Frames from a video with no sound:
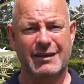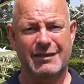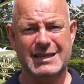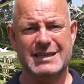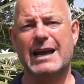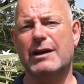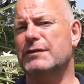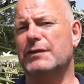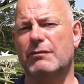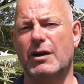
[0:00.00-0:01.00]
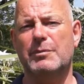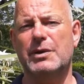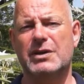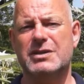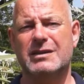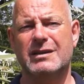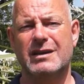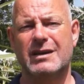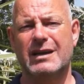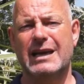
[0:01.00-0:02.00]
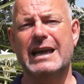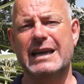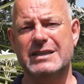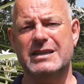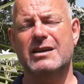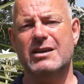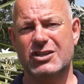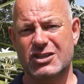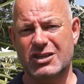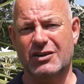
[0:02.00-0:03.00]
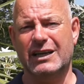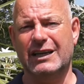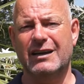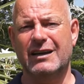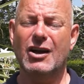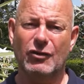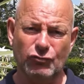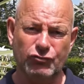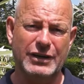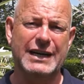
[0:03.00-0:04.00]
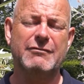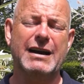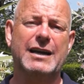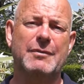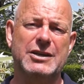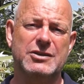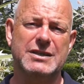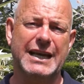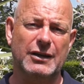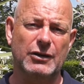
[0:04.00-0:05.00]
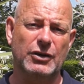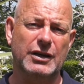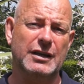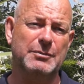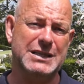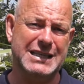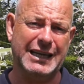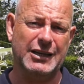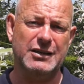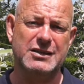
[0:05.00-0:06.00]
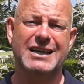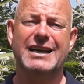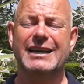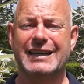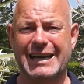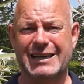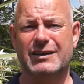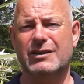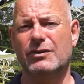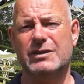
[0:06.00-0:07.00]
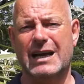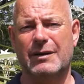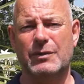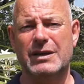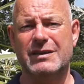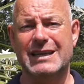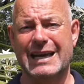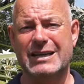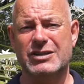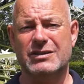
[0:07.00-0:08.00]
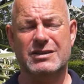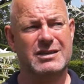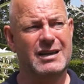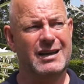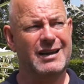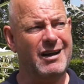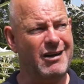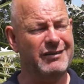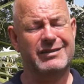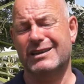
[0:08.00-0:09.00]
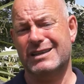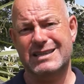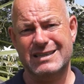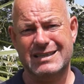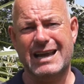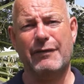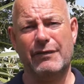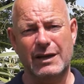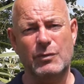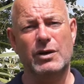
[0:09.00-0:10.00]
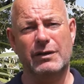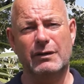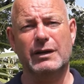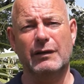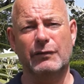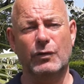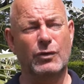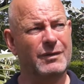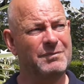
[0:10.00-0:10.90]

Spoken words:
This house for the right person is stunning. Really recommend you take a look at the particulars, get in contact with the agents. I think this is definitely worth looking for.